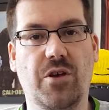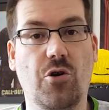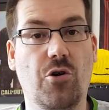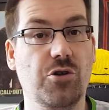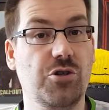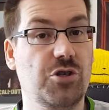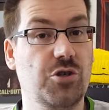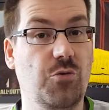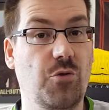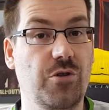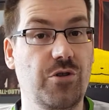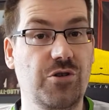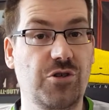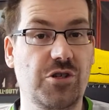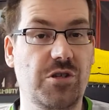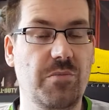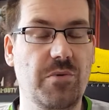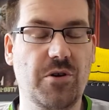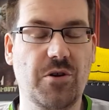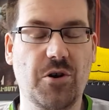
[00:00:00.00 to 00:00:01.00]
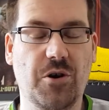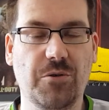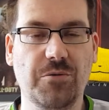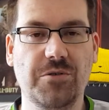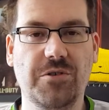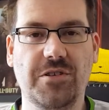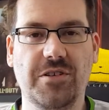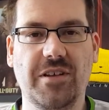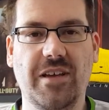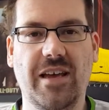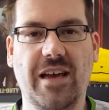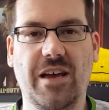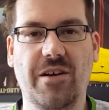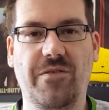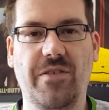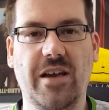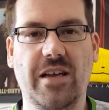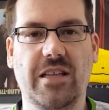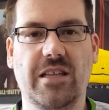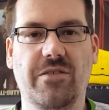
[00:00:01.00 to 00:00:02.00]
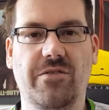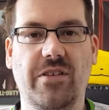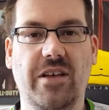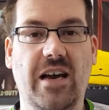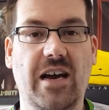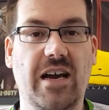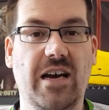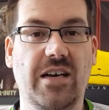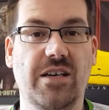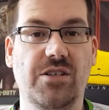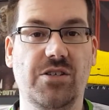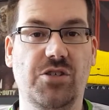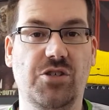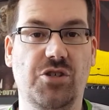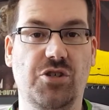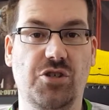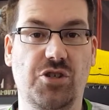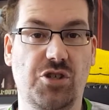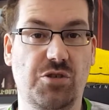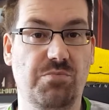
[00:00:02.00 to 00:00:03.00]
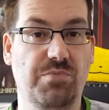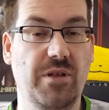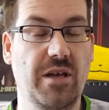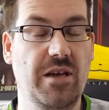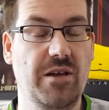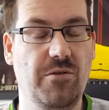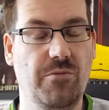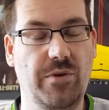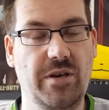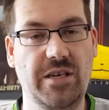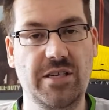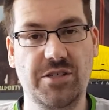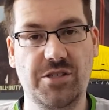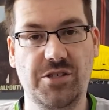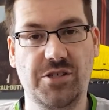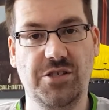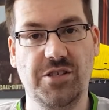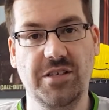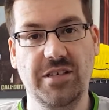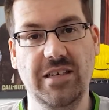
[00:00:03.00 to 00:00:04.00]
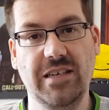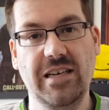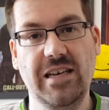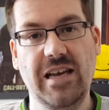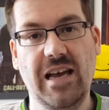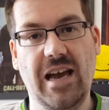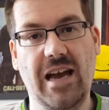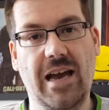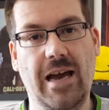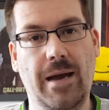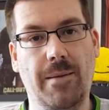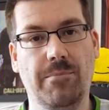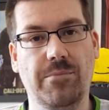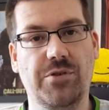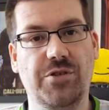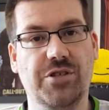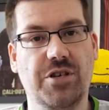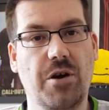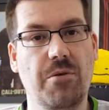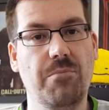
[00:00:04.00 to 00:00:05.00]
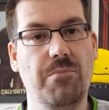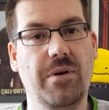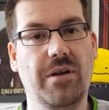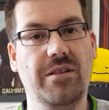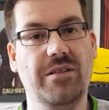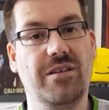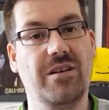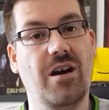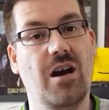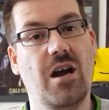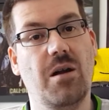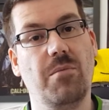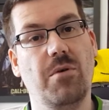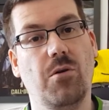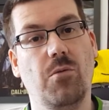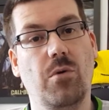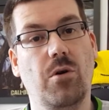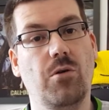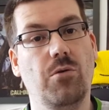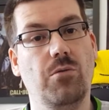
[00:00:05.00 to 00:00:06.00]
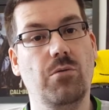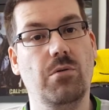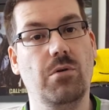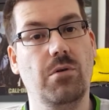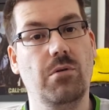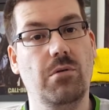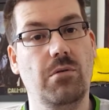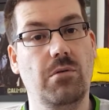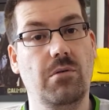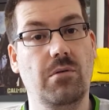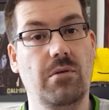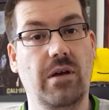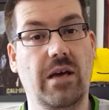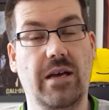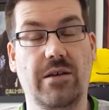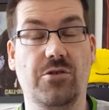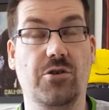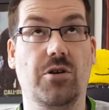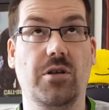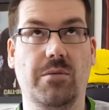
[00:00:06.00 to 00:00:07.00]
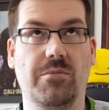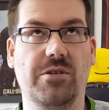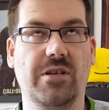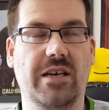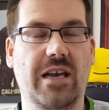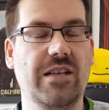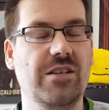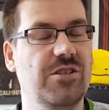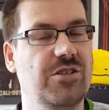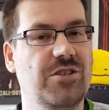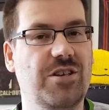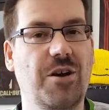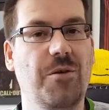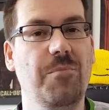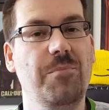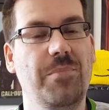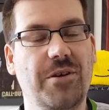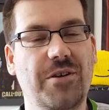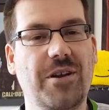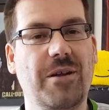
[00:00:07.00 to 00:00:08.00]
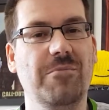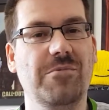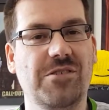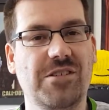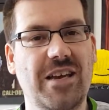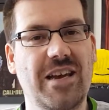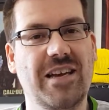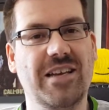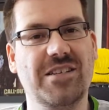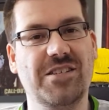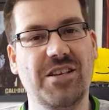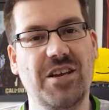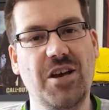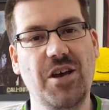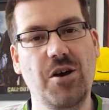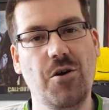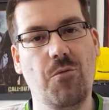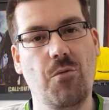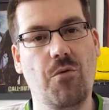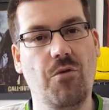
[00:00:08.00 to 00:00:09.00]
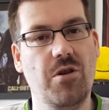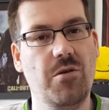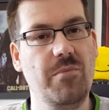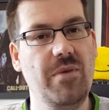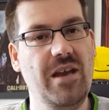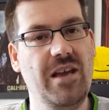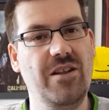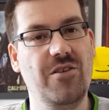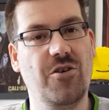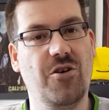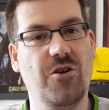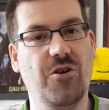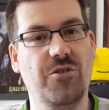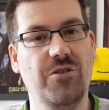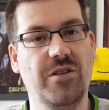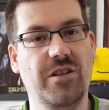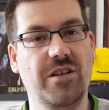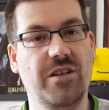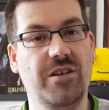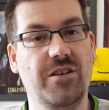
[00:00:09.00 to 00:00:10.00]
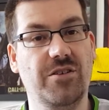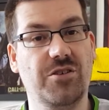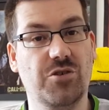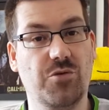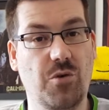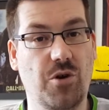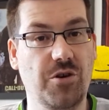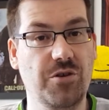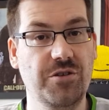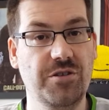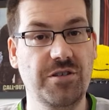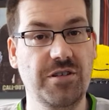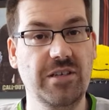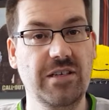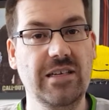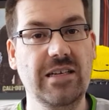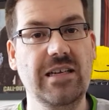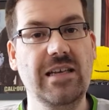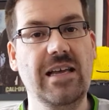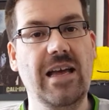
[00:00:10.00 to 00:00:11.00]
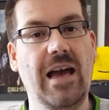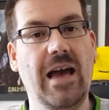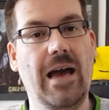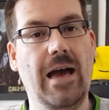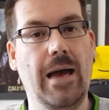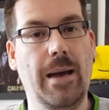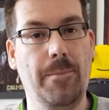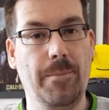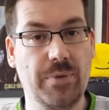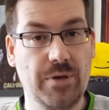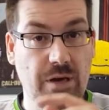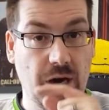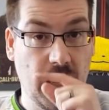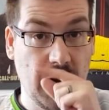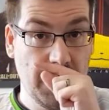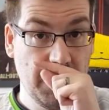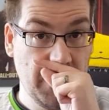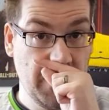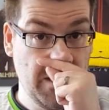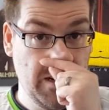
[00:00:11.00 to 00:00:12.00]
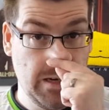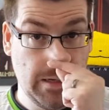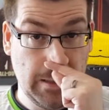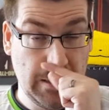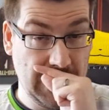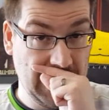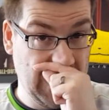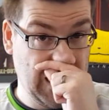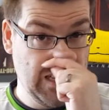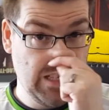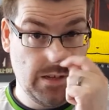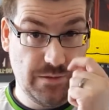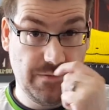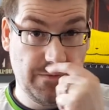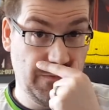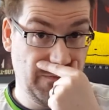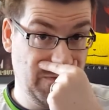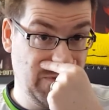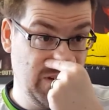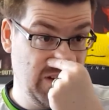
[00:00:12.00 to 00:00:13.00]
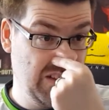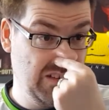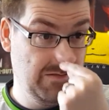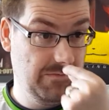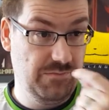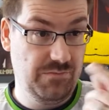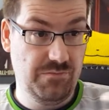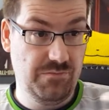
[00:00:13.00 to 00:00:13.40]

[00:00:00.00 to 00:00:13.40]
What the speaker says: God Squad they used to be called, effectively has split ways. Scump and Karma will, Scump and Crim 6 will remain on the squad. Karma, as of a